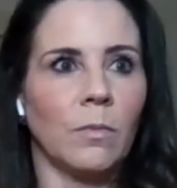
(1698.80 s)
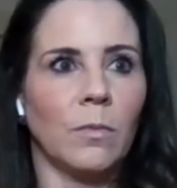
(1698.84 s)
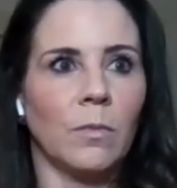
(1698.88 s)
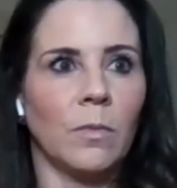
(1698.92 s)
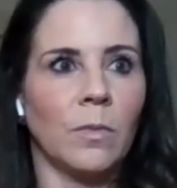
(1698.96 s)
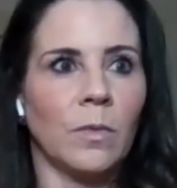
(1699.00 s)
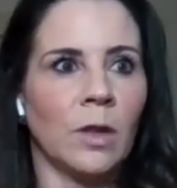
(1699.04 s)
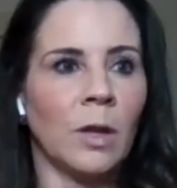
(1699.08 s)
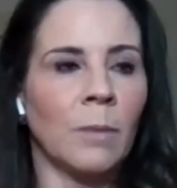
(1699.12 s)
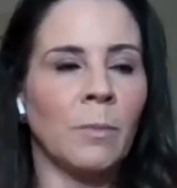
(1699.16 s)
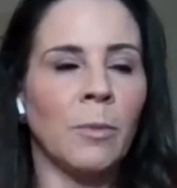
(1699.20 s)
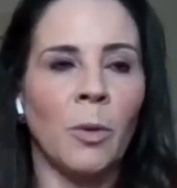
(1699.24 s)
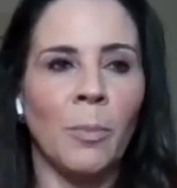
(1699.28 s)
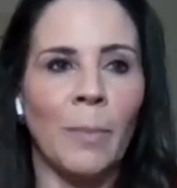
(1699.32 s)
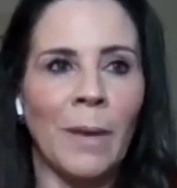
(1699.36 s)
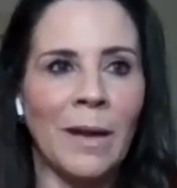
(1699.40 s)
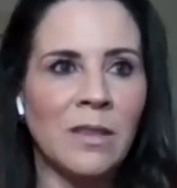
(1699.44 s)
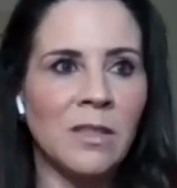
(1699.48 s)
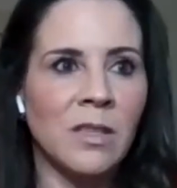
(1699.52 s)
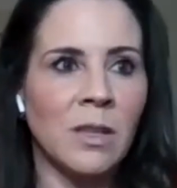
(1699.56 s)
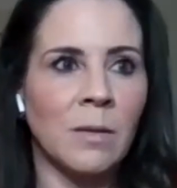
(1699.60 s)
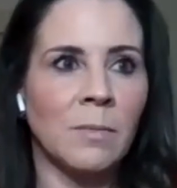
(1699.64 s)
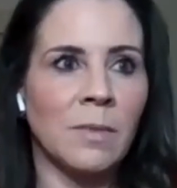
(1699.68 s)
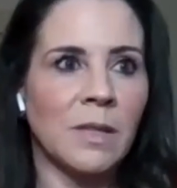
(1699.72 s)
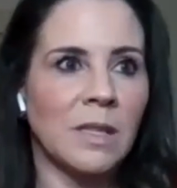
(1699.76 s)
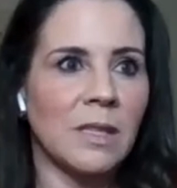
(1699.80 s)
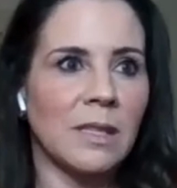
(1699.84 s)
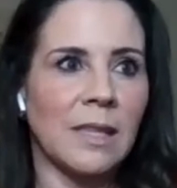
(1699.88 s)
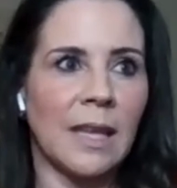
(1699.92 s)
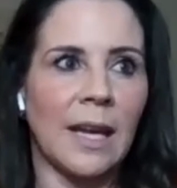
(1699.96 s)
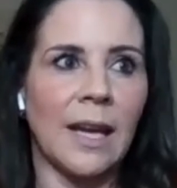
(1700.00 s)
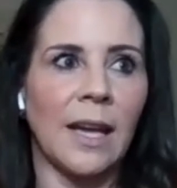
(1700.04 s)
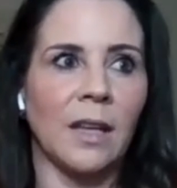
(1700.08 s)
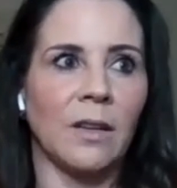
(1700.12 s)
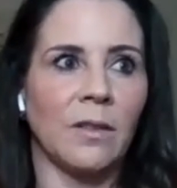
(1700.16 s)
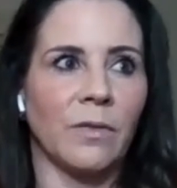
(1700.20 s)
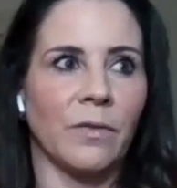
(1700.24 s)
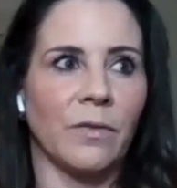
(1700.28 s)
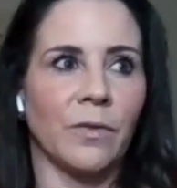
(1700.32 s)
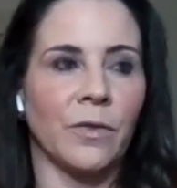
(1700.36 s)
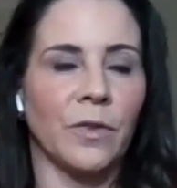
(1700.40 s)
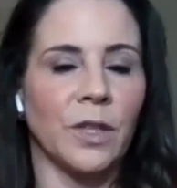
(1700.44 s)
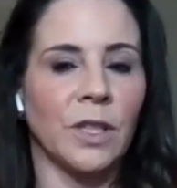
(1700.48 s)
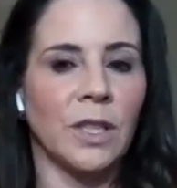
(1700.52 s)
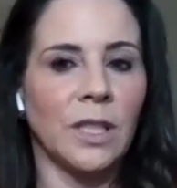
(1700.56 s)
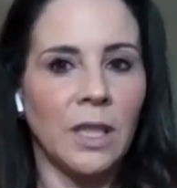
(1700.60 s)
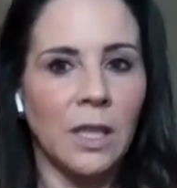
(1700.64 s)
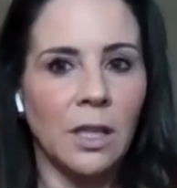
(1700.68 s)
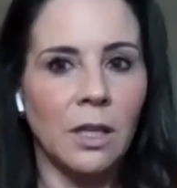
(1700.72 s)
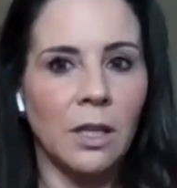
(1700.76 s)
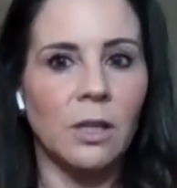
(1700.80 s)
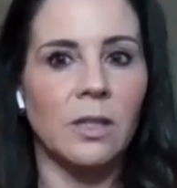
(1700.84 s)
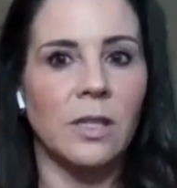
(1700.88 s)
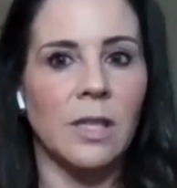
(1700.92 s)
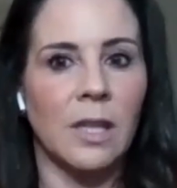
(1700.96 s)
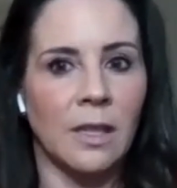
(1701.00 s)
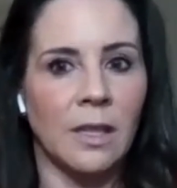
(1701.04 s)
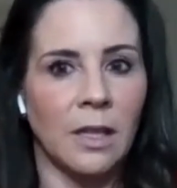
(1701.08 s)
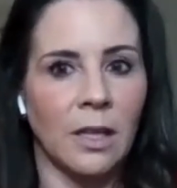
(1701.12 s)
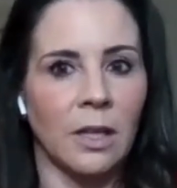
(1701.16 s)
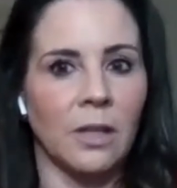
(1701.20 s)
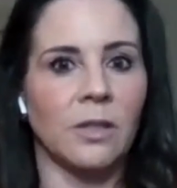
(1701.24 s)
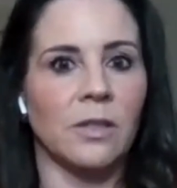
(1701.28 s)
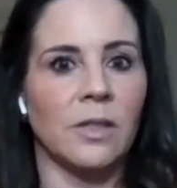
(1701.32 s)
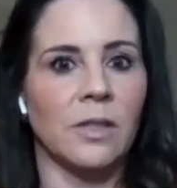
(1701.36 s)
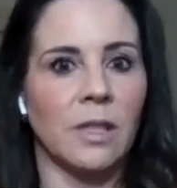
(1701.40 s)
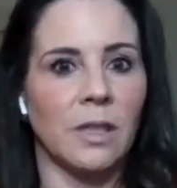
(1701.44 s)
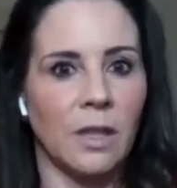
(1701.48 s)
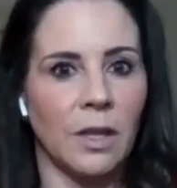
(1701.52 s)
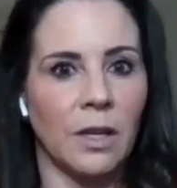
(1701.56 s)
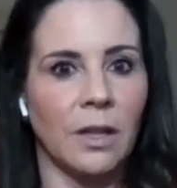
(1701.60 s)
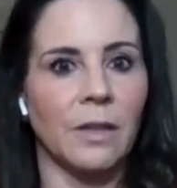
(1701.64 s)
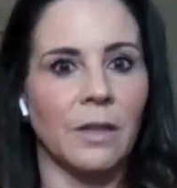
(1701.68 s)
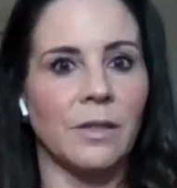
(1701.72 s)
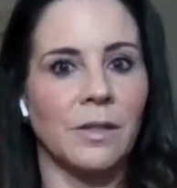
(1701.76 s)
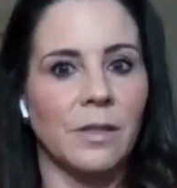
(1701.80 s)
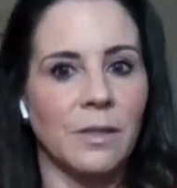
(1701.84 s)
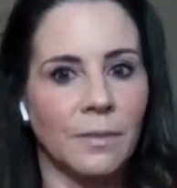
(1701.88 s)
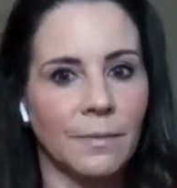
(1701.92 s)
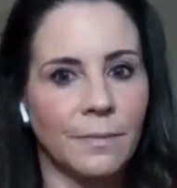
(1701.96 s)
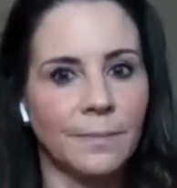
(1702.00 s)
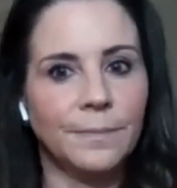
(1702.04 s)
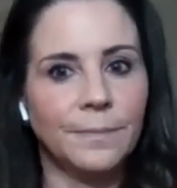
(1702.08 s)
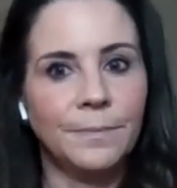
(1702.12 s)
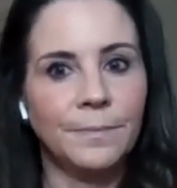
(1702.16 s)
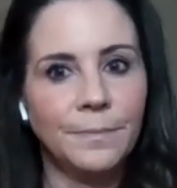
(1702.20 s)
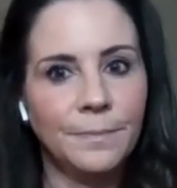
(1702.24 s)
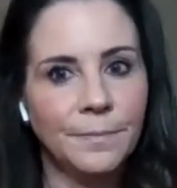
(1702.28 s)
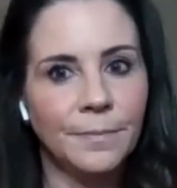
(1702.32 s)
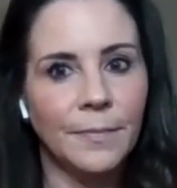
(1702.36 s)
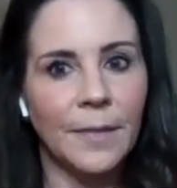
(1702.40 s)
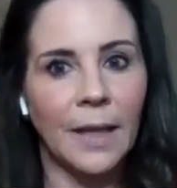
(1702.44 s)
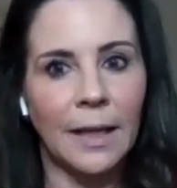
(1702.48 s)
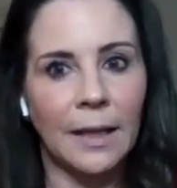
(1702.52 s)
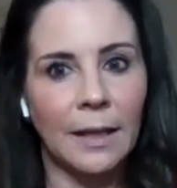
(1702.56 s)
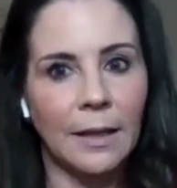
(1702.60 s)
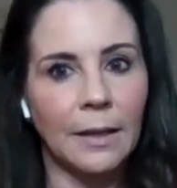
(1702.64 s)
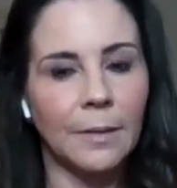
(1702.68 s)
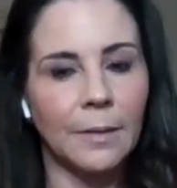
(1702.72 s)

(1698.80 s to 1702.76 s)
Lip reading: the momentum stayed for years and years and years. Like,